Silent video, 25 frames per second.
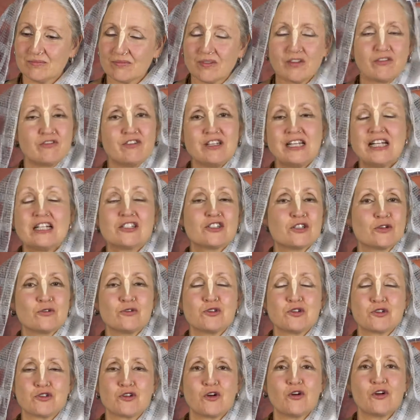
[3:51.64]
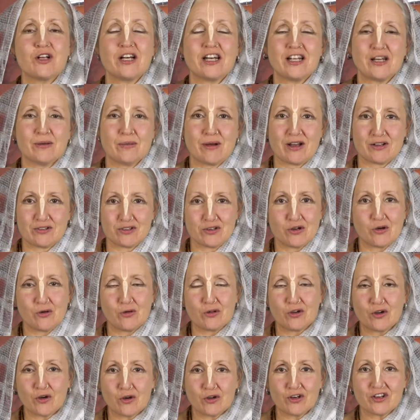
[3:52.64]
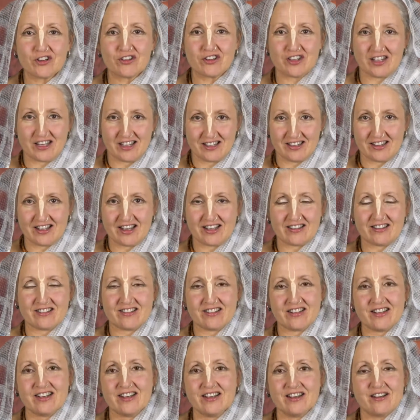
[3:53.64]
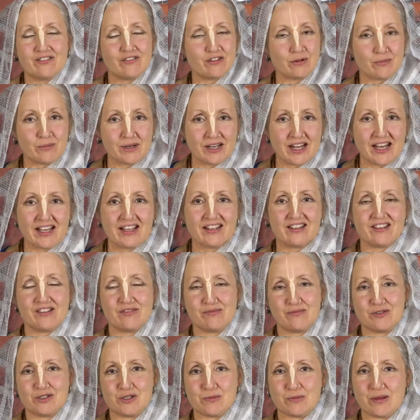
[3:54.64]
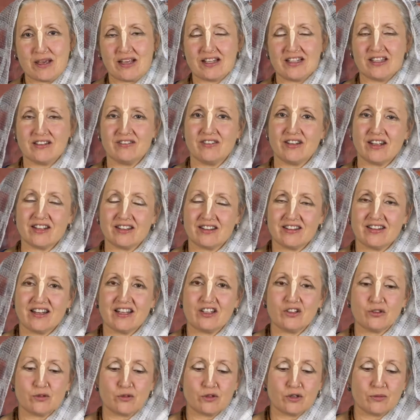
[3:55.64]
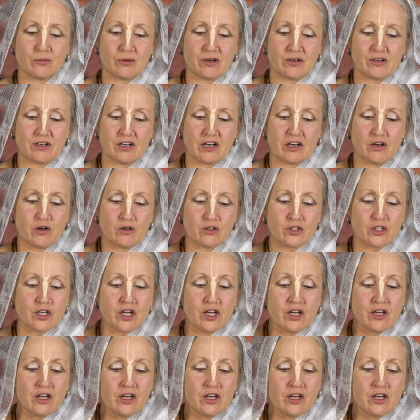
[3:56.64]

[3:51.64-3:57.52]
feel so strongly about the whole God thing, that from a negative perspective that they talk about it a lot.